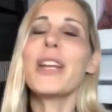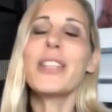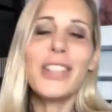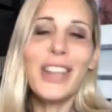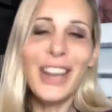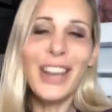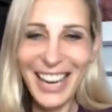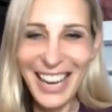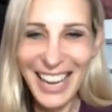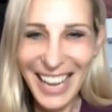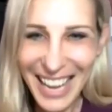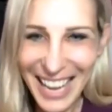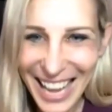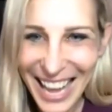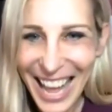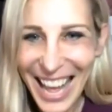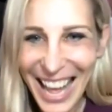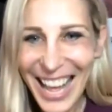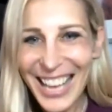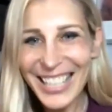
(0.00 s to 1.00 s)
sorry,
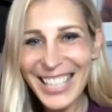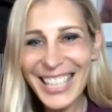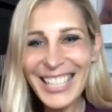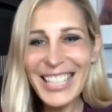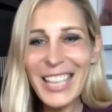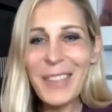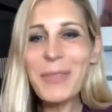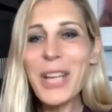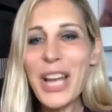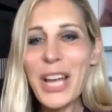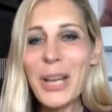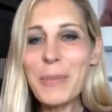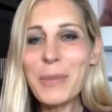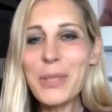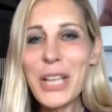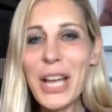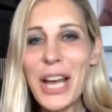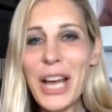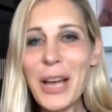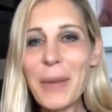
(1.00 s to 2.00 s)
just
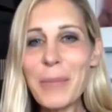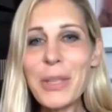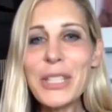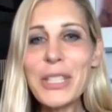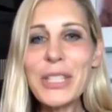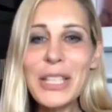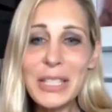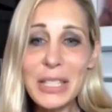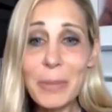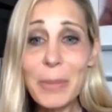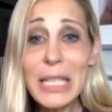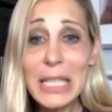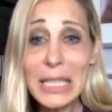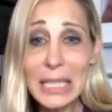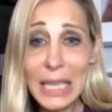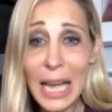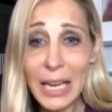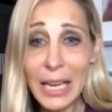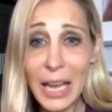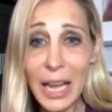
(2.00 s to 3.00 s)
sometimes the system is
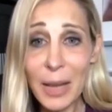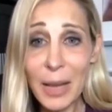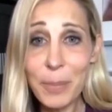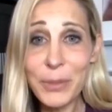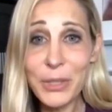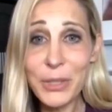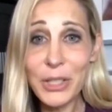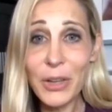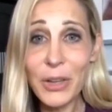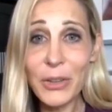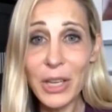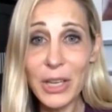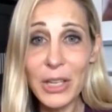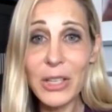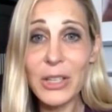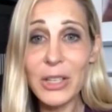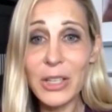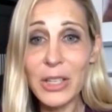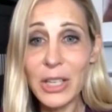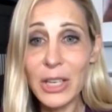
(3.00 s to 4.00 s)
set up so that,
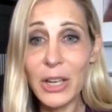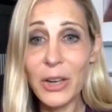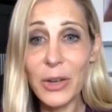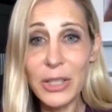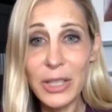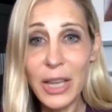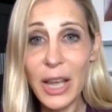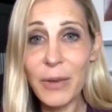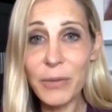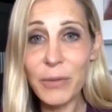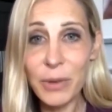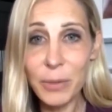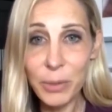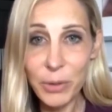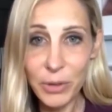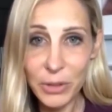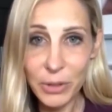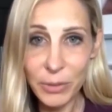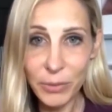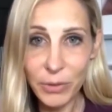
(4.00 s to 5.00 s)
it's every
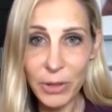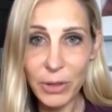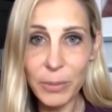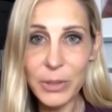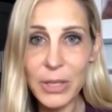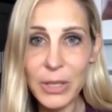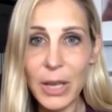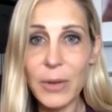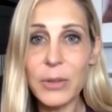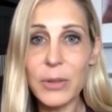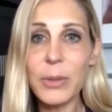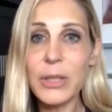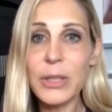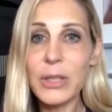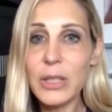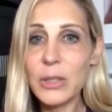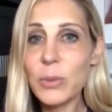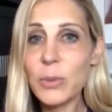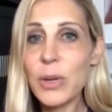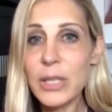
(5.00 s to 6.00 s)
person for themselves.
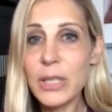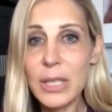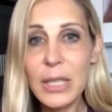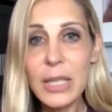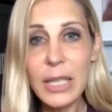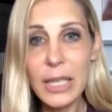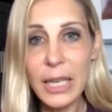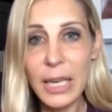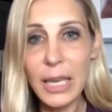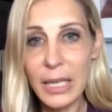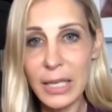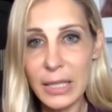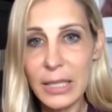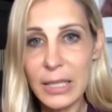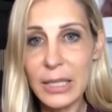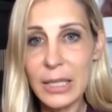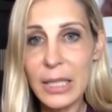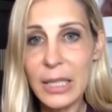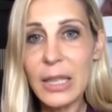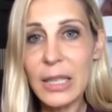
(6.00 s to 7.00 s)
But this wasn't the
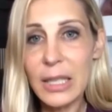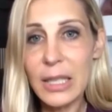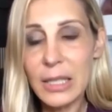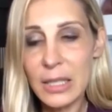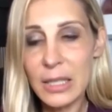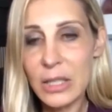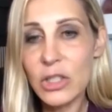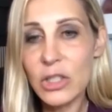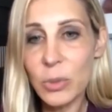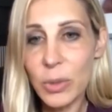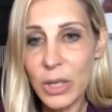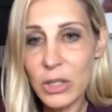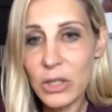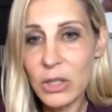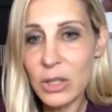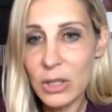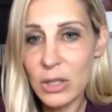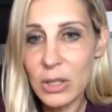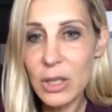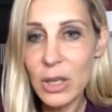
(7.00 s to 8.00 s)
case in this
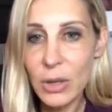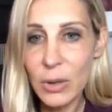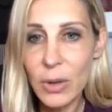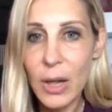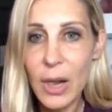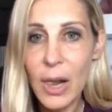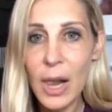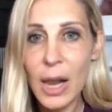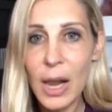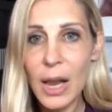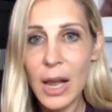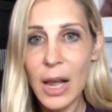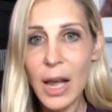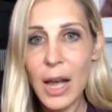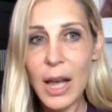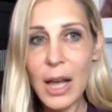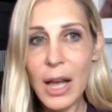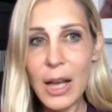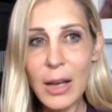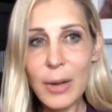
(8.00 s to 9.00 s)
situation. So,
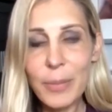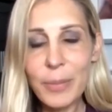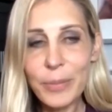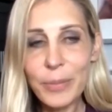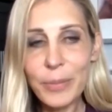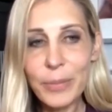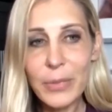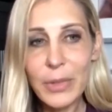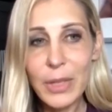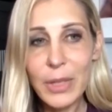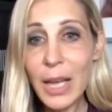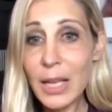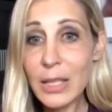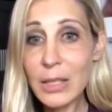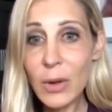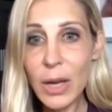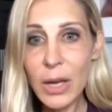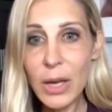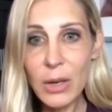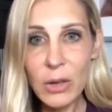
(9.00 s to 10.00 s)

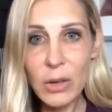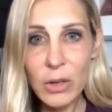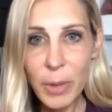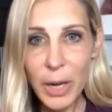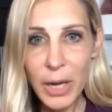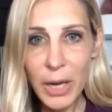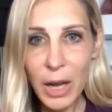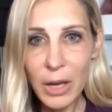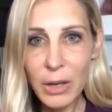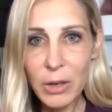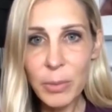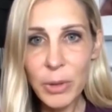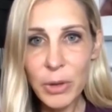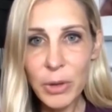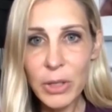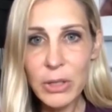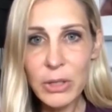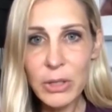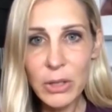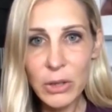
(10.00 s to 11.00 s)
so I earned my auto
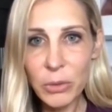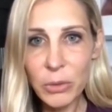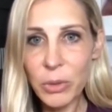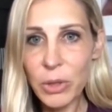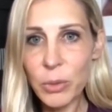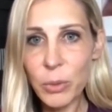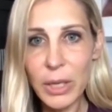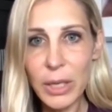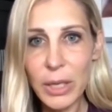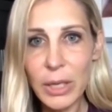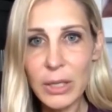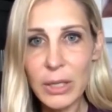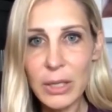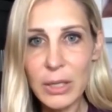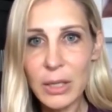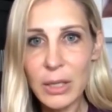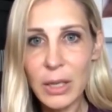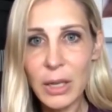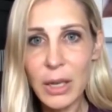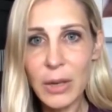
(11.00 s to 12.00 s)
bonus in 3
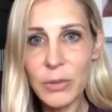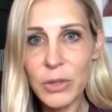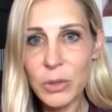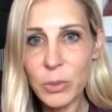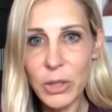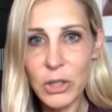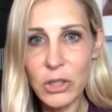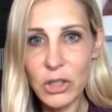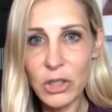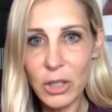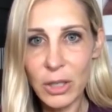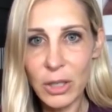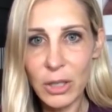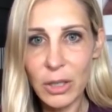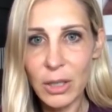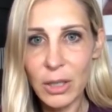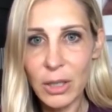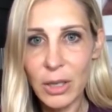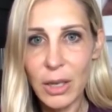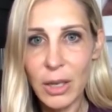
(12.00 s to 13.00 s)
weeks of
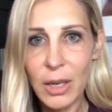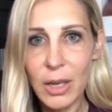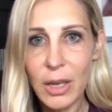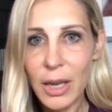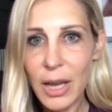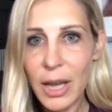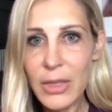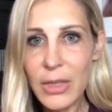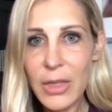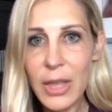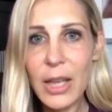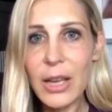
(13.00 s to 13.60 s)
switching. And